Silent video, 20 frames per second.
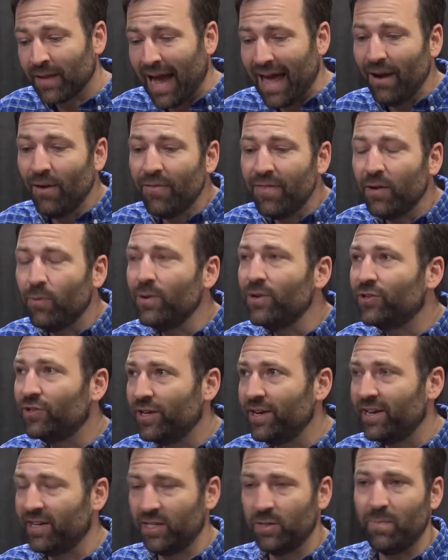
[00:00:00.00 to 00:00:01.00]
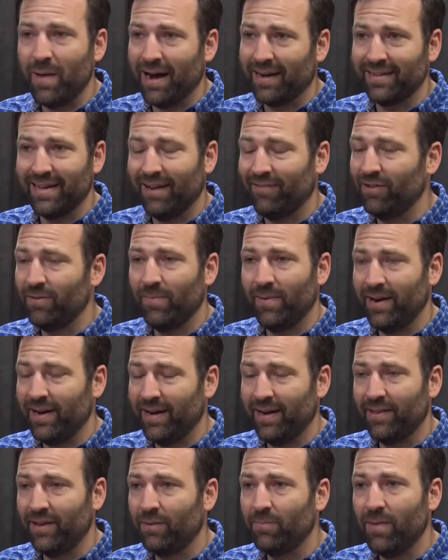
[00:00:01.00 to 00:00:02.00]
I don't think we should expect
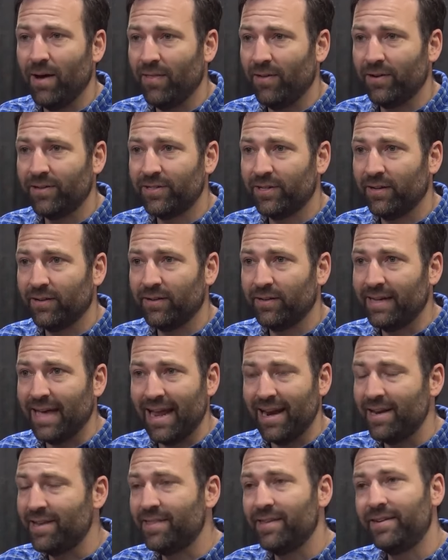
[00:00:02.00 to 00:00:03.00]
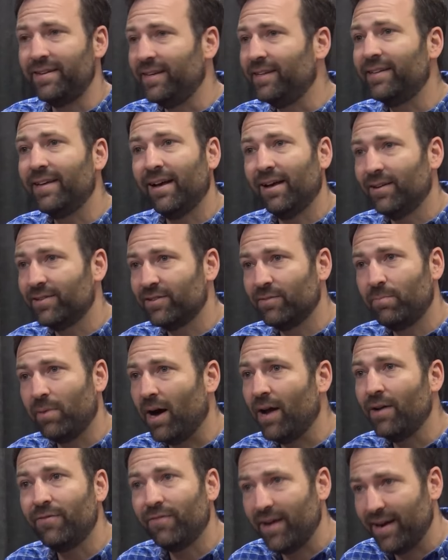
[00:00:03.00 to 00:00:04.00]
everybody and their mother to get into the details of
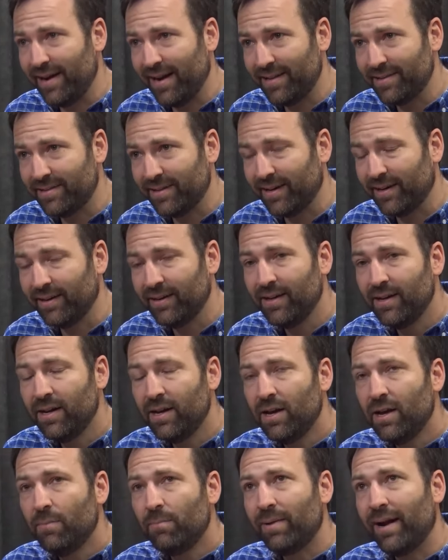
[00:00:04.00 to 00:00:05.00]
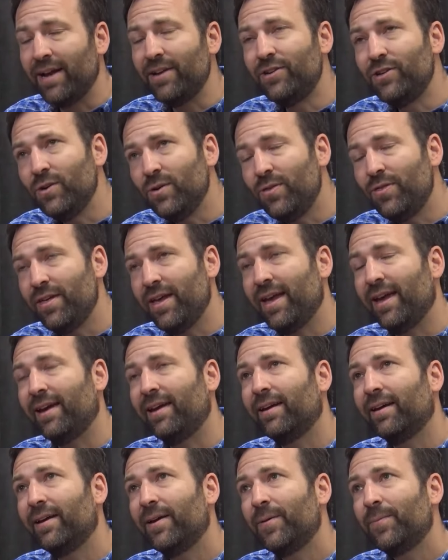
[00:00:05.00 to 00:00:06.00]
bond financing, but I do
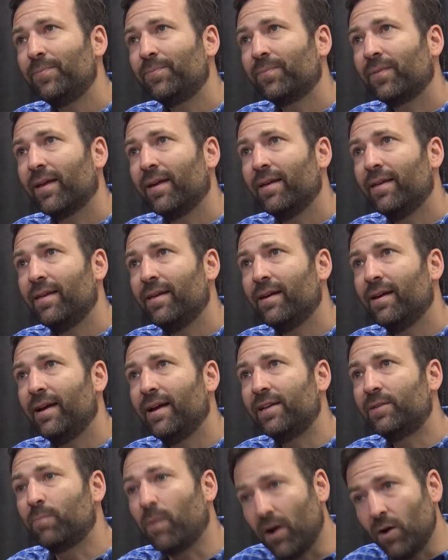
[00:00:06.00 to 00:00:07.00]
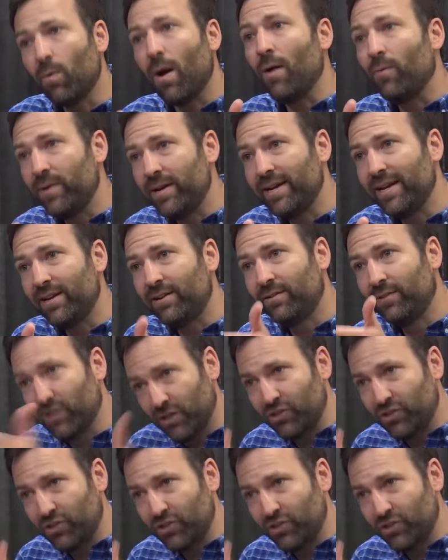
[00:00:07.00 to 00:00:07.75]
think it's part of why we need